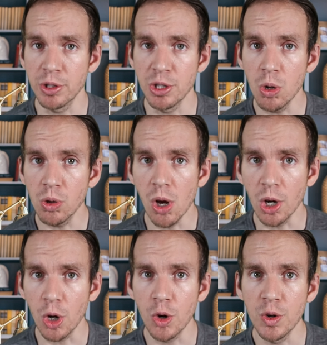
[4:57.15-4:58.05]
no
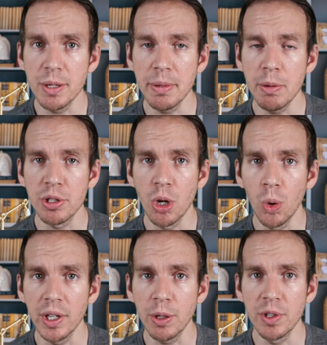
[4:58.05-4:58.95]
longer going to be
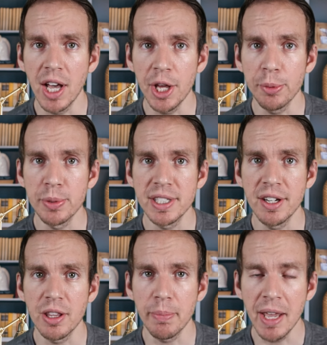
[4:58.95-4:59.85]
withholding
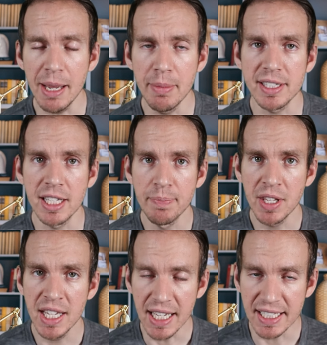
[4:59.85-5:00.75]
100% of the payments.
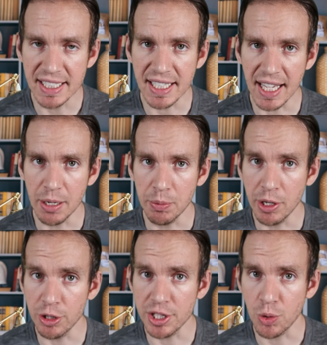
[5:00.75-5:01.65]
Instead,
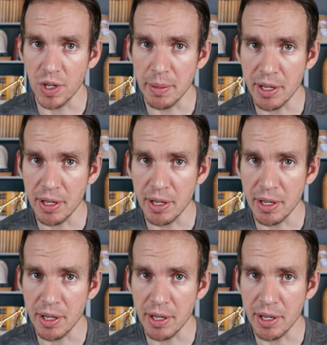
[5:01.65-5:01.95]
we are just going